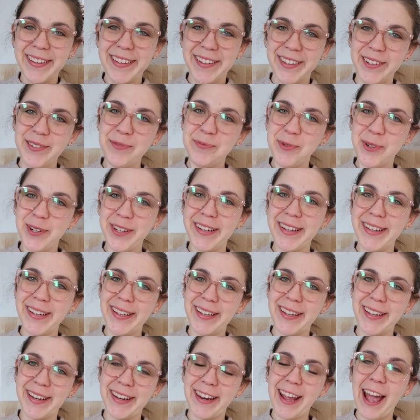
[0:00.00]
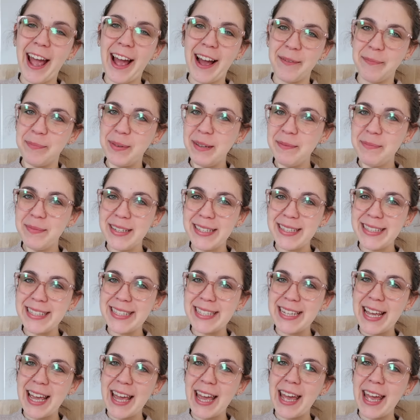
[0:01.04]
Good morning and happy
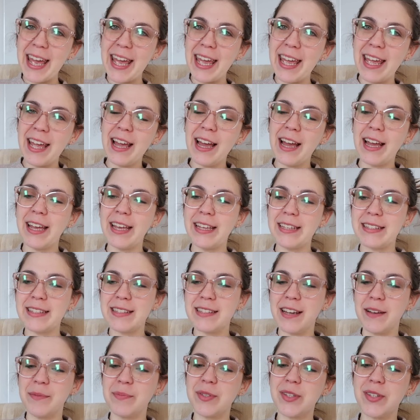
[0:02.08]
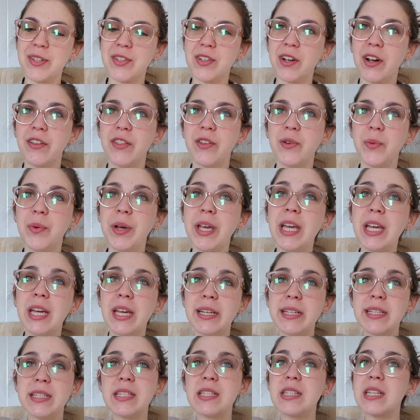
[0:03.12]
Monday. It's time to start the week.
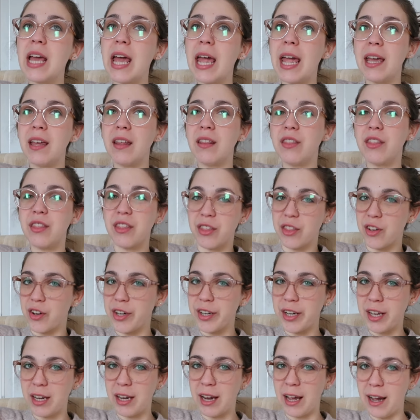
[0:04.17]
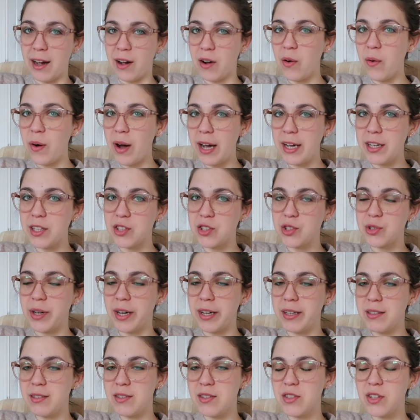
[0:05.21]
It is 8:30 now. I
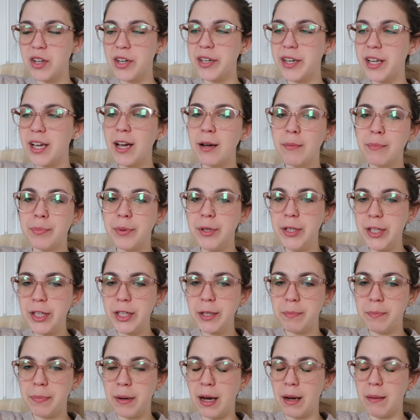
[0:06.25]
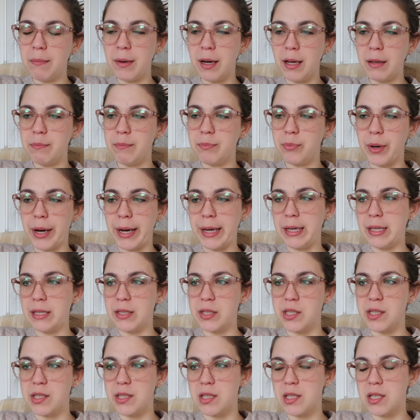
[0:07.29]
tried starting a book, but my brain
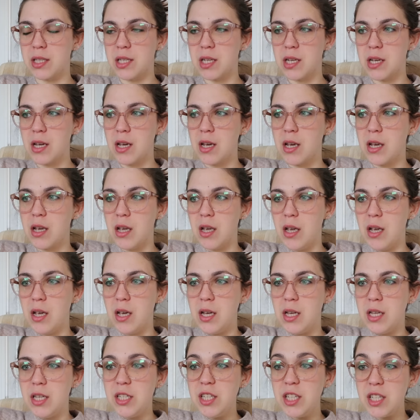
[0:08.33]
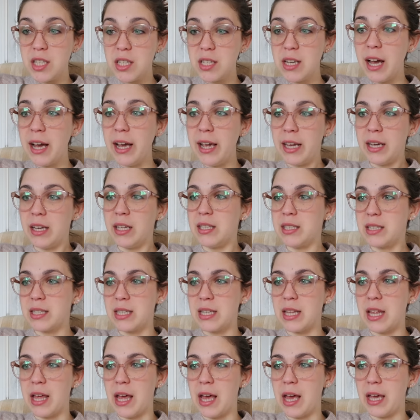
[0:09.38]
is just not in it
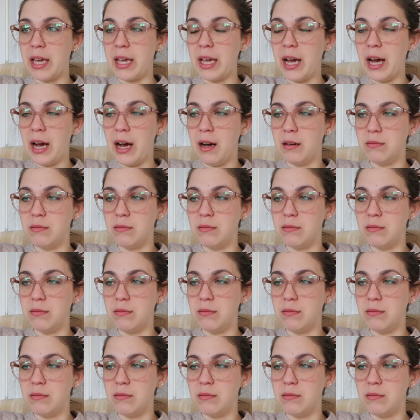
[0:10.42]
today.